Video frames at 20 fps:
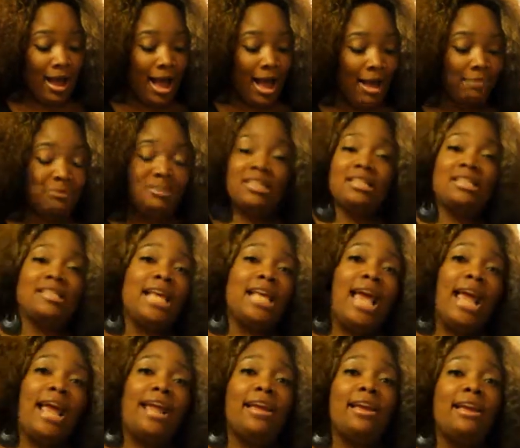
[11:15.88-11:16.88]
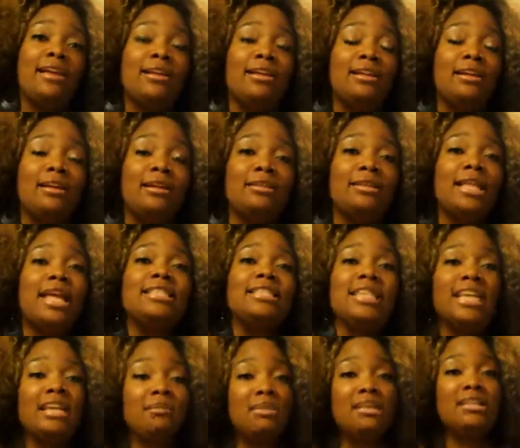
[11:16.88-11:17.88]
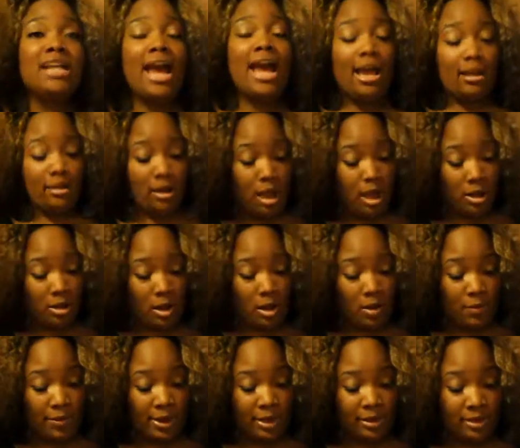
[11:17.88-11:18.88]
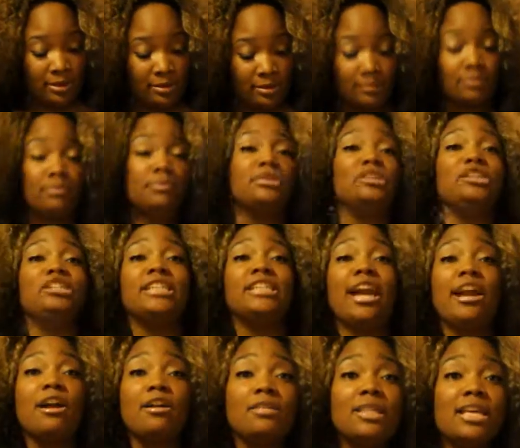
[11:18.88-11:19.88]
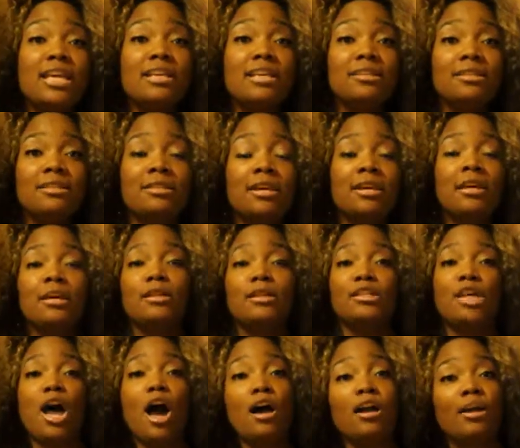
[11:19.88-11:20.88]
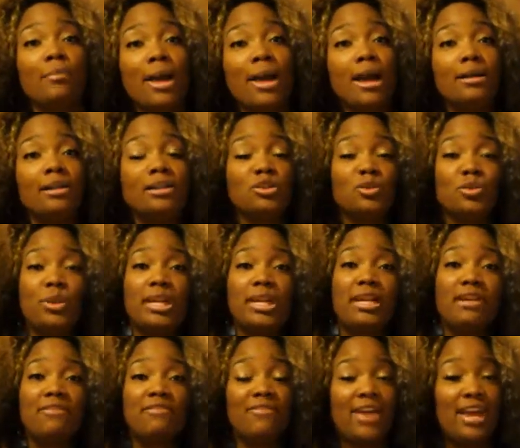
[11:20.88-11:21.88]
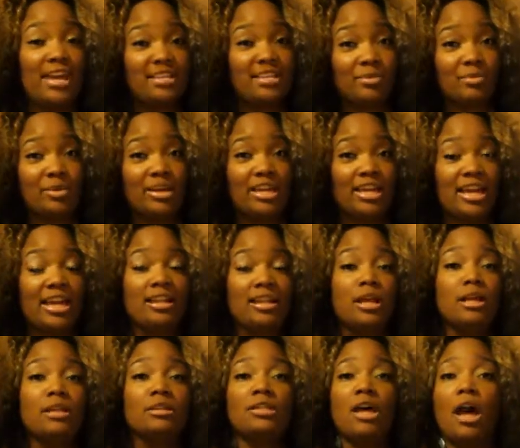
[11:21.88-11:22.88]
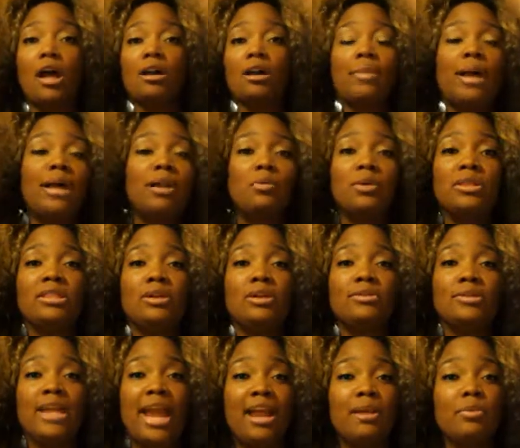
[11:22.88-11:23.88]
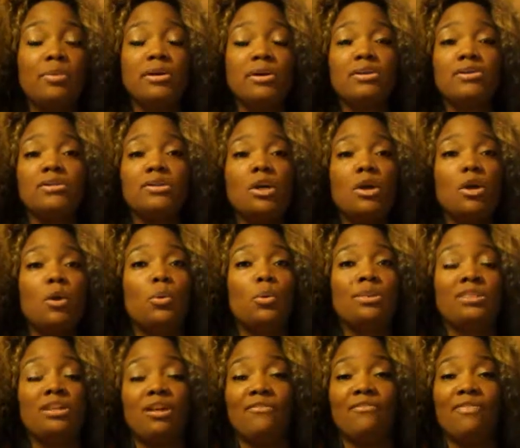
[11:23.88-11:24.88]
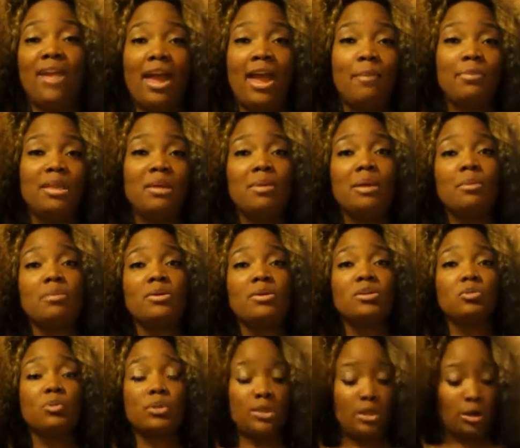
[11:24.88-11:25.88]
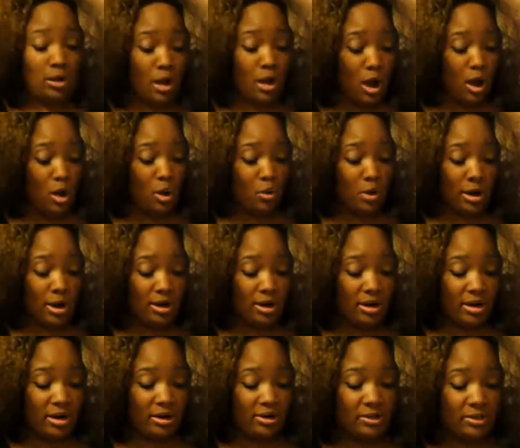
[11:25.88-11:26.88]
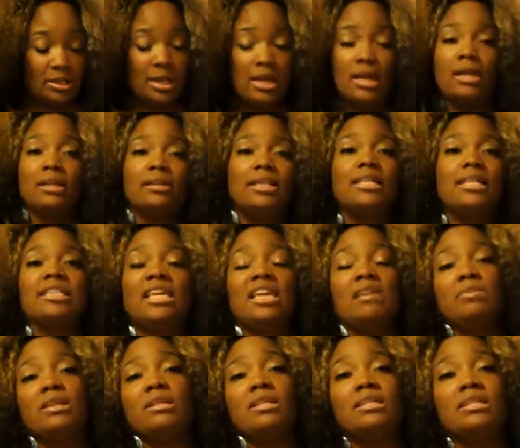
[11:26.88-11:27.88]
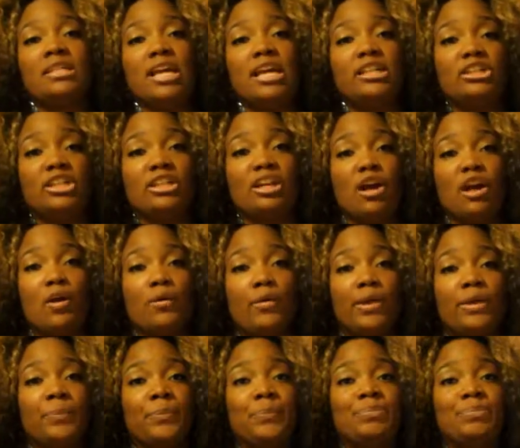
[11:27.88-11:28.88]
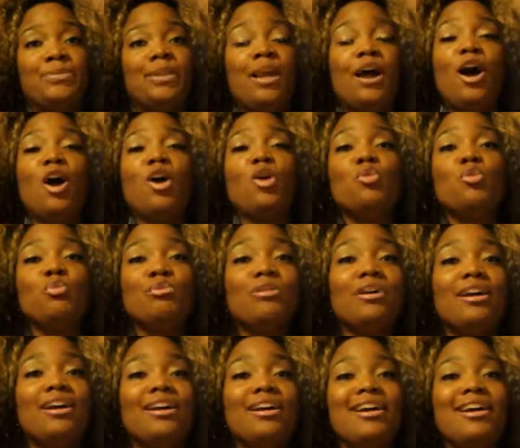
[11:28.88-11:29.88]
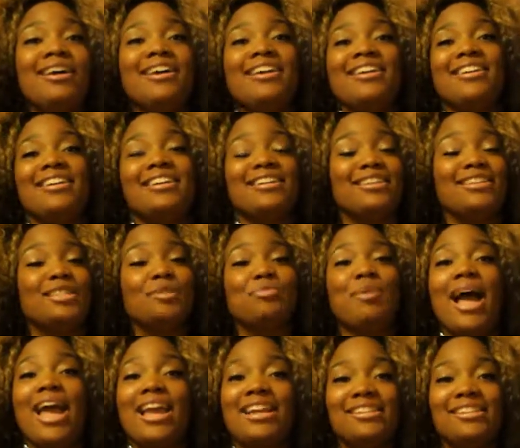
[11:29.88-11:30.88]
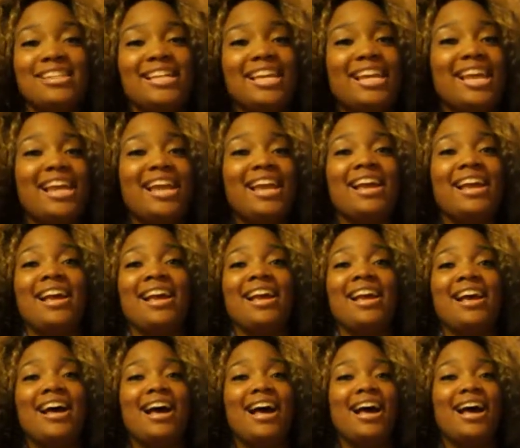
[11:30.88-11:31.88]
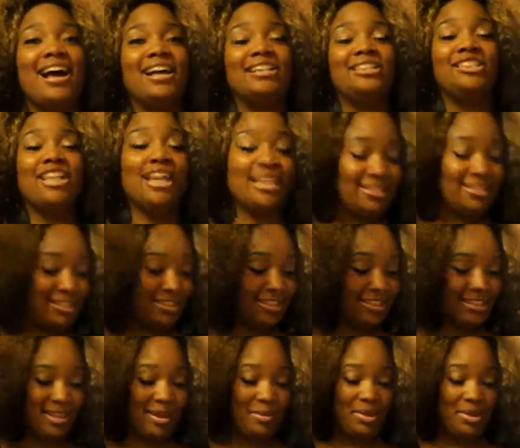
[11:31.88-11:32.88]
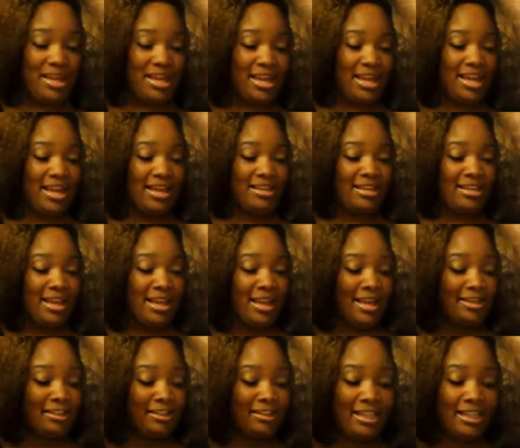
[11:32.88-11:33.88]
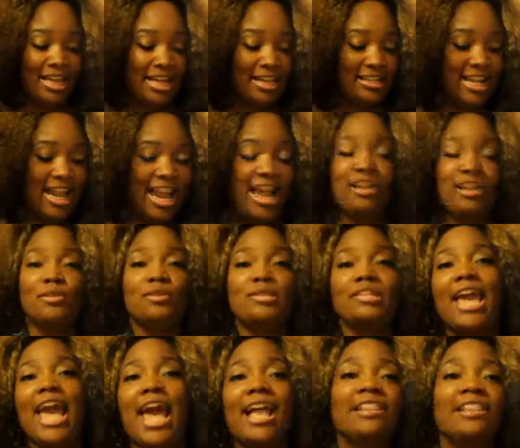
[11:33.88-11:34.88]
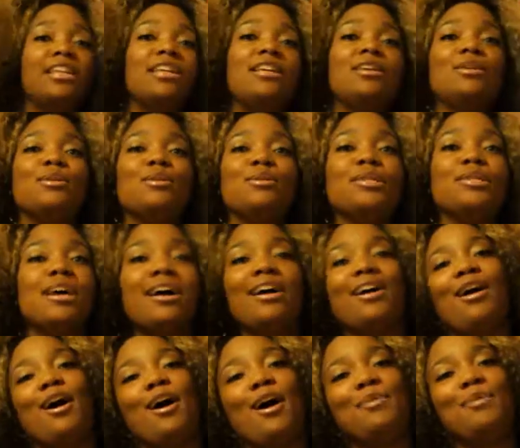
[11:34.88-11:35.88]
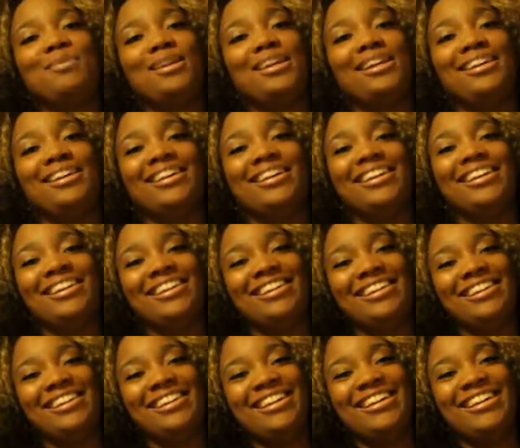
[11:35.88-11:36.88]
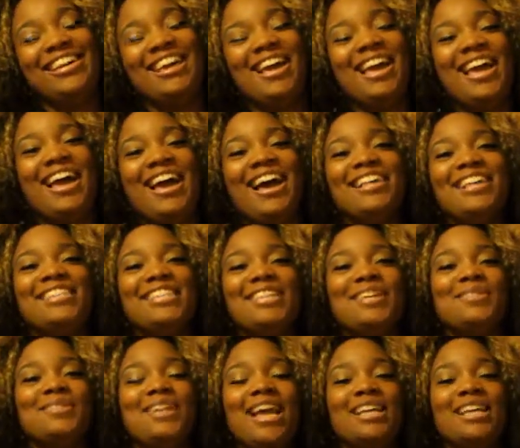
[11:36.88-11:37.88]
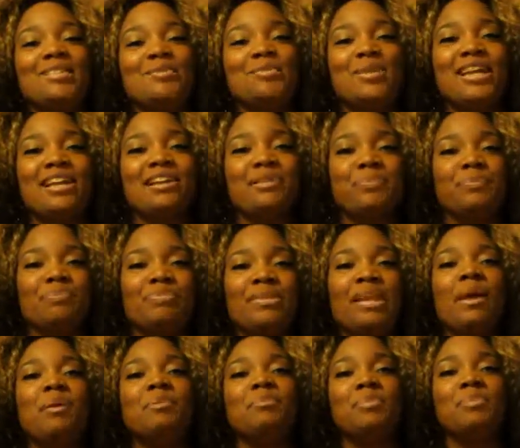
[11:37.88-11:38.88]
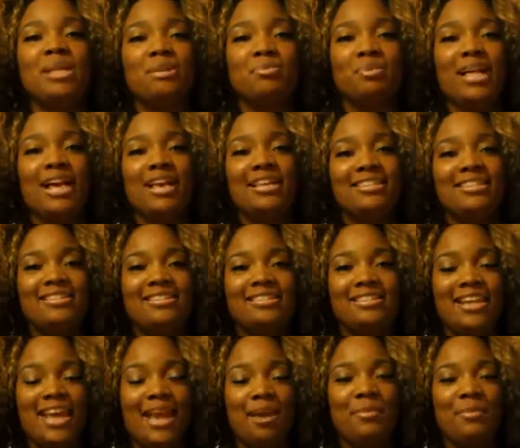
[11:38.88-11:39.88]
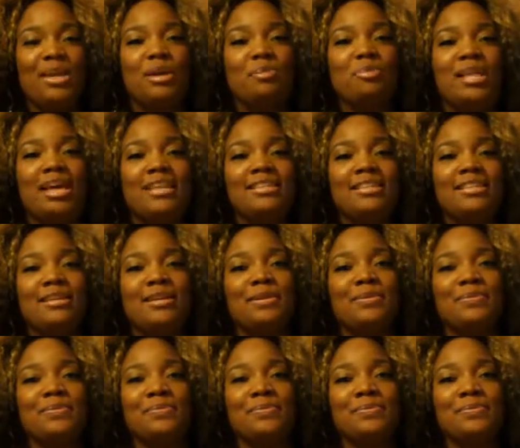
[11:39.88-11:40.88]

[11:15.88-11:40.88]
I'm just saying, let's keep the dialogue going. Share this, talk about it, tweet it, Facebook it, talk about it with your neighbors, with your family members, with your co-workers. Let's keep the discussion going. Oprah, Spike Lee, Justin Simien, Lee Daniels, Kathy Hughes, call me. Until next week, be blessed and be a blessing.